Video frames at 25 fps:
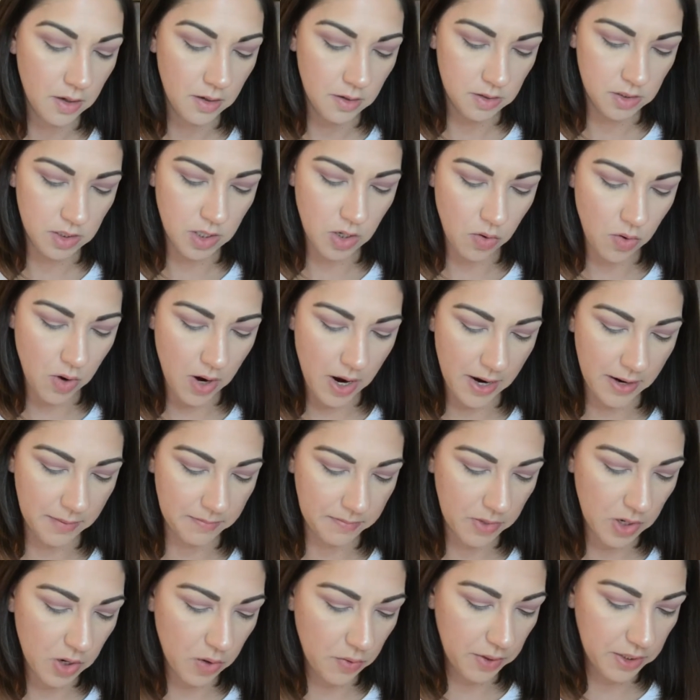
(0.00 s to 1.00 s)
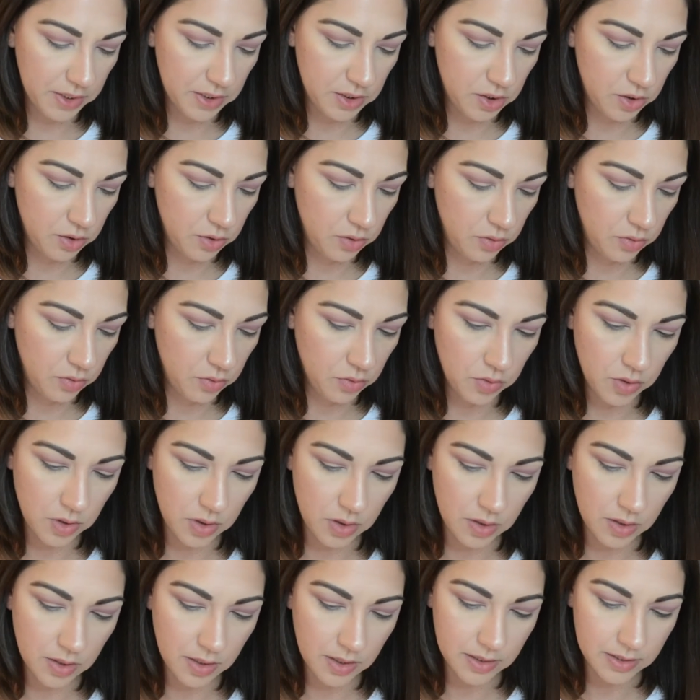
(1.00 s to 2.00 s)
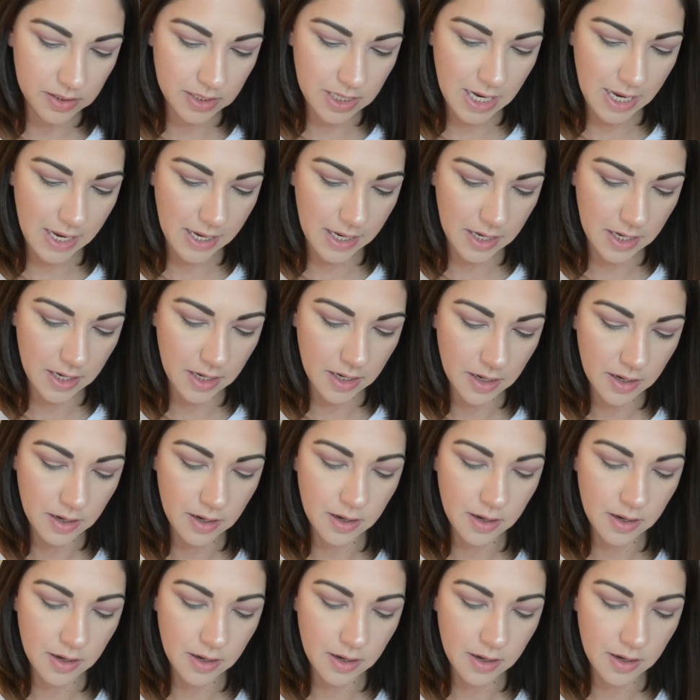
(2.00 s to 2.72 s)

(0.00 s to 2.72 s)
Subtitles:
So I'm going to take